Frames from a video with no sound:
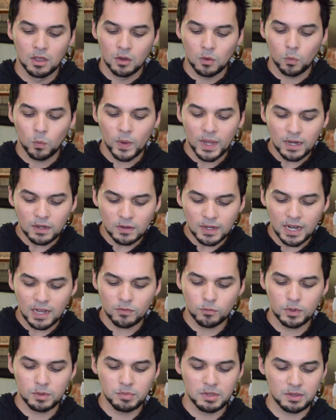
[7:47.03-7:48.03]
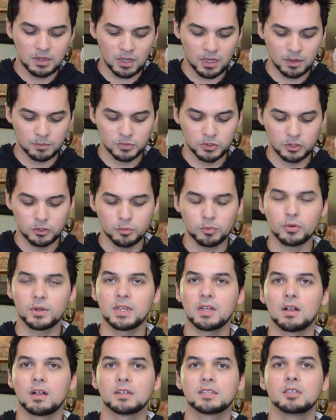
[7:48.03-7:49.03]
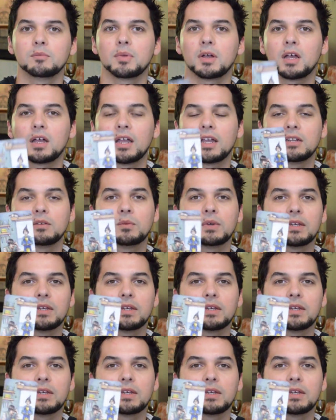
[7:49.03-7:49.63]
Where have we become too preoccupied